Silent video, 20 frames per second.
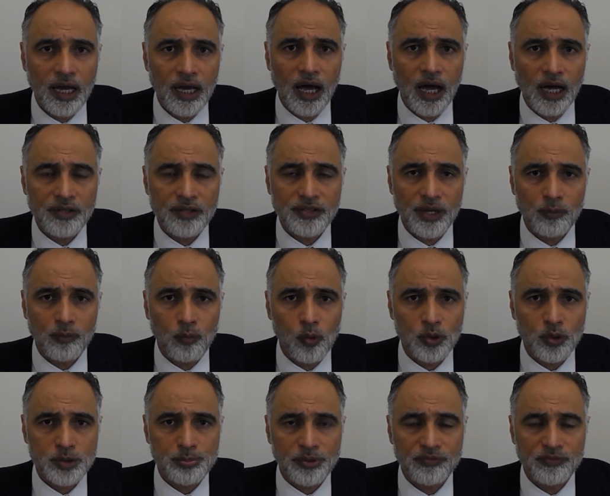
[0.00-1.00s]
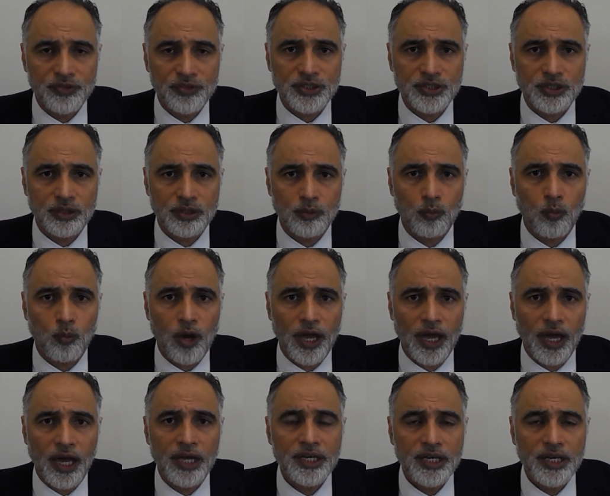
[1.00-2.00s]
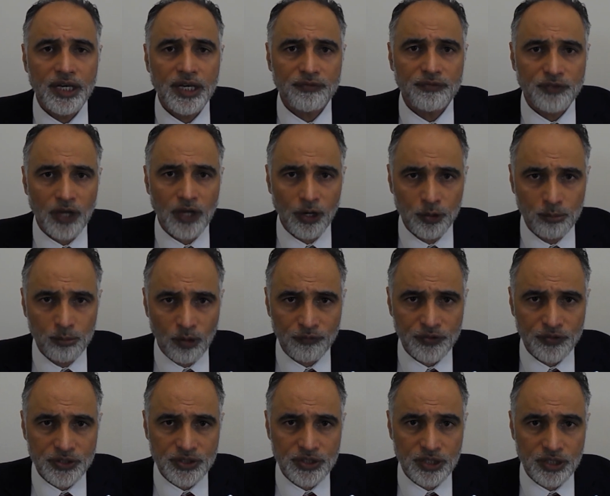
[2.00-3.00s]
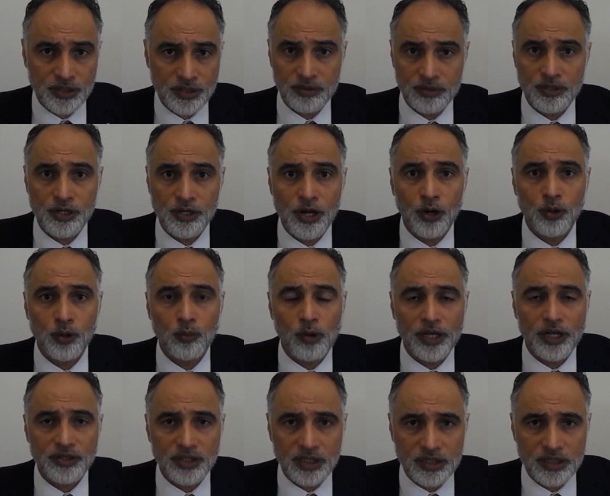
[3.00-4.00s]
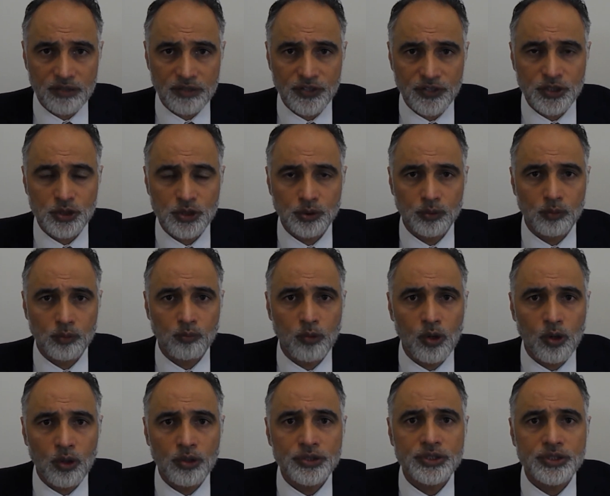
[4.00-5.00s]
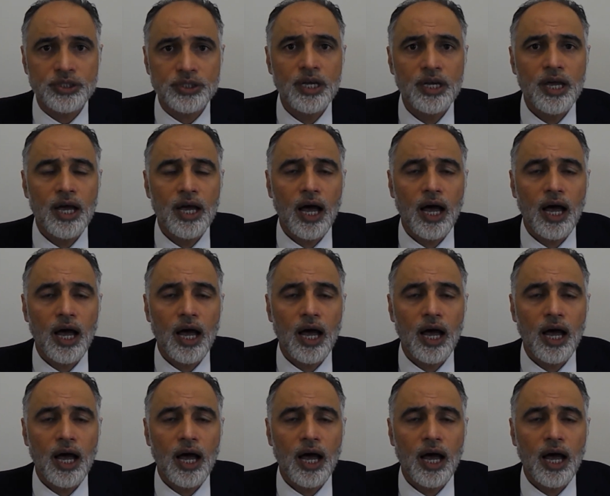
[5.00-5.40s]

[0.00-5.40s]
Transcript: there was provision where if the Home Office didn't know where the individual was